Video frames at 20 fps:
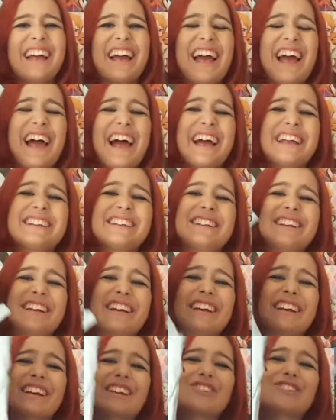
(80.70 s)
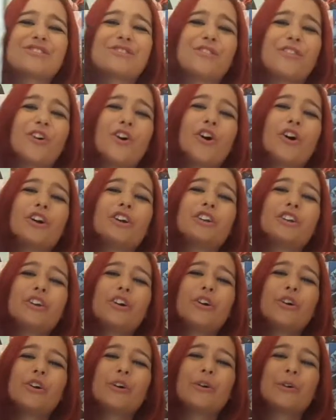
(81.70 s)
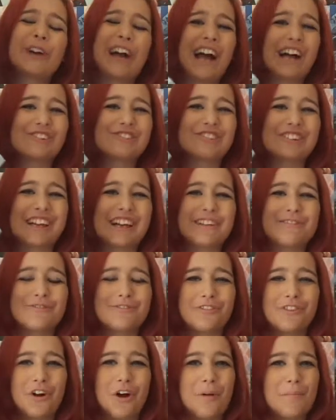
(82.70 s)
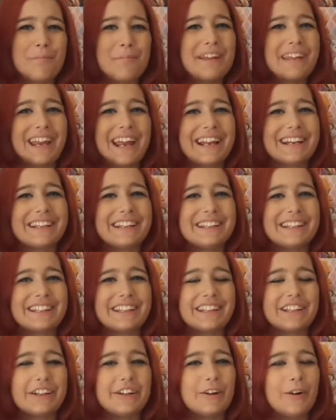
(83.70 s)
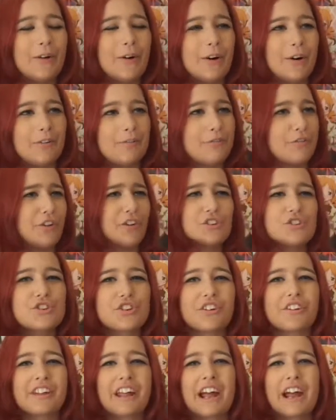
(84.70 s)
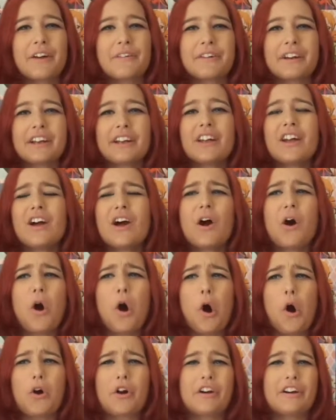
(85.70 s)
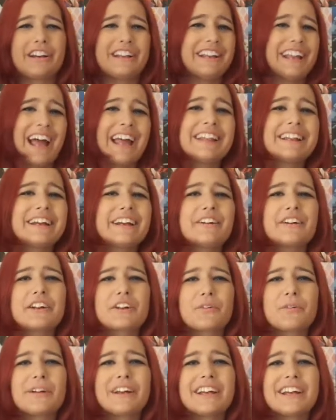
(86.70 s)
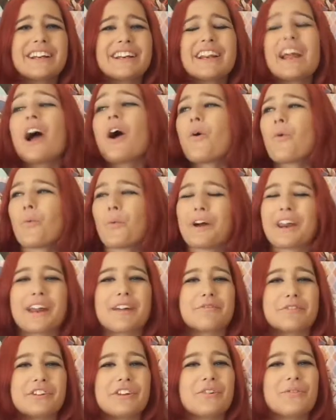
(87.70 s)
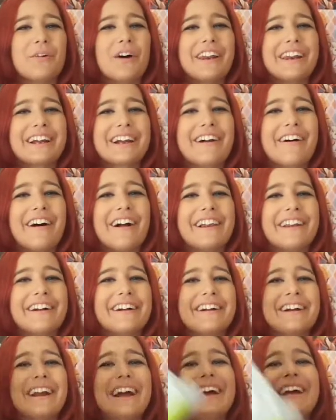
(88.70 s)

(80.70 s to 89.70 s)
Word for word: and it is for Yuno Gasai from Mirai Nikki or Future Diary or Yandere Queen, whatever you wanna call her